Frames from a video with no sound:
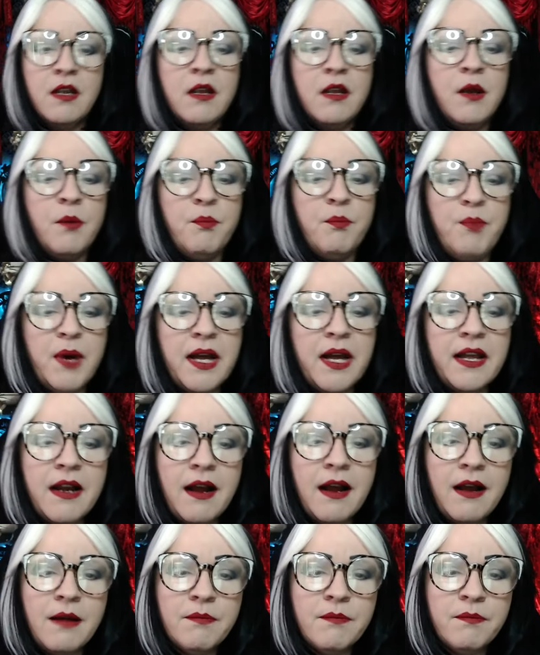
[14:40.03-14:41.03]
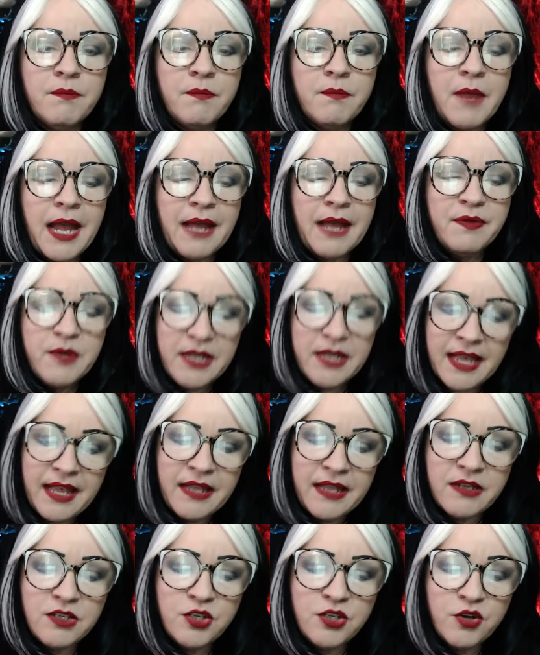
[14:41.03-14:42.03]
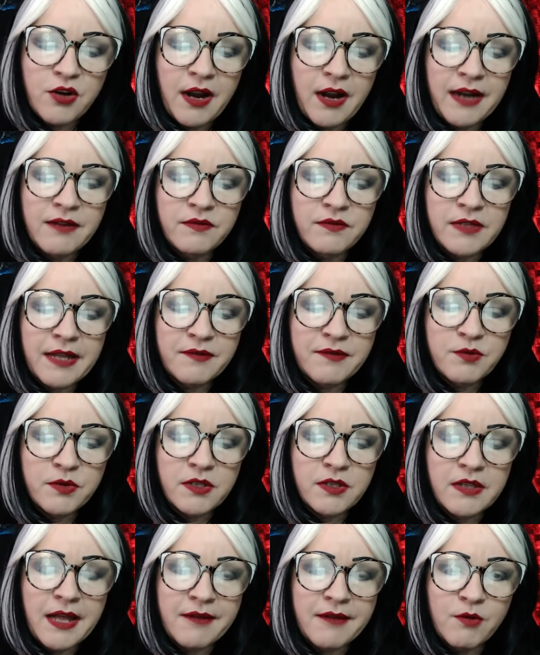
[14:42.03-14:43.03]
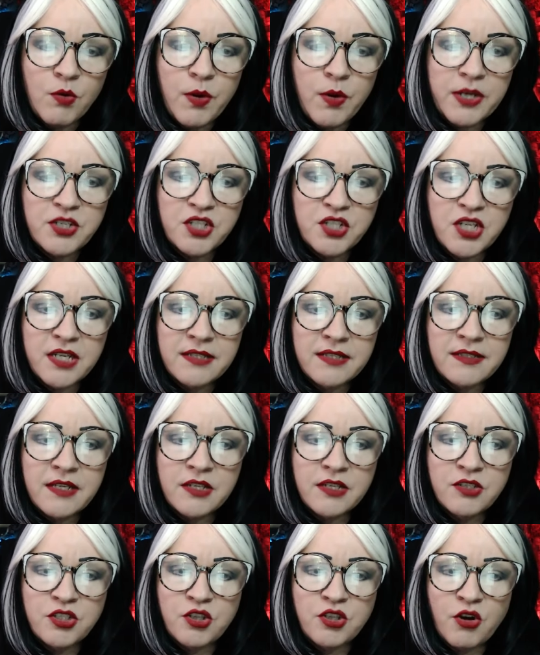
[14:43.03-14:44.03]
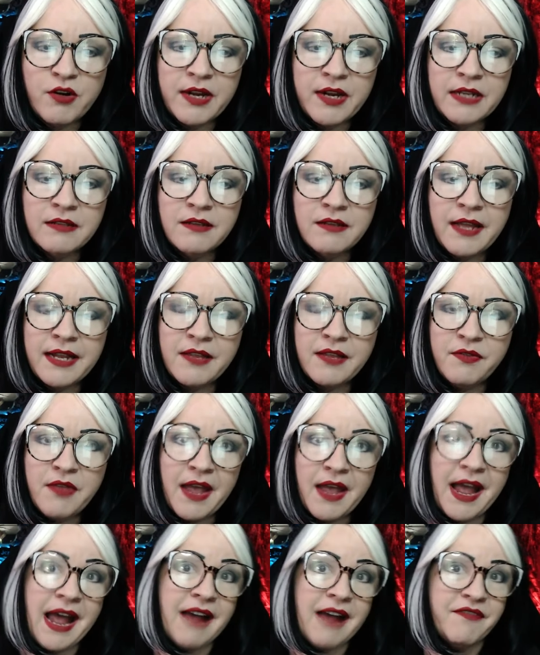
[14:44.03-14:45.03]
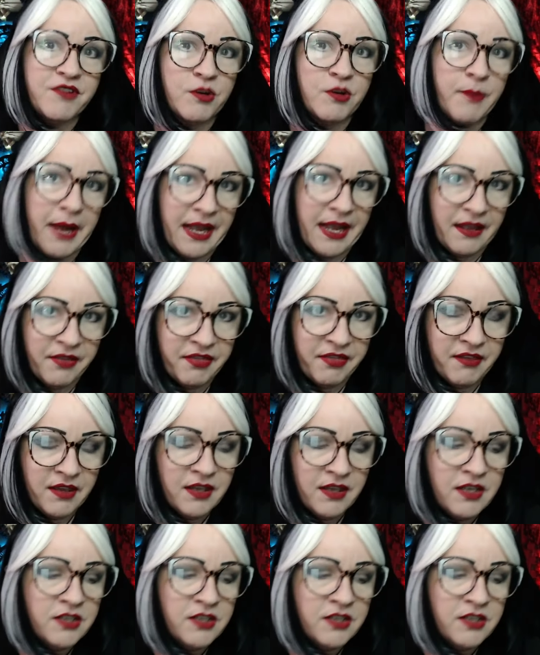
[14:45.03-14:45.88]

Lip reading: But at the end, you're kind of left with a lot of questions concerning like the aftermath.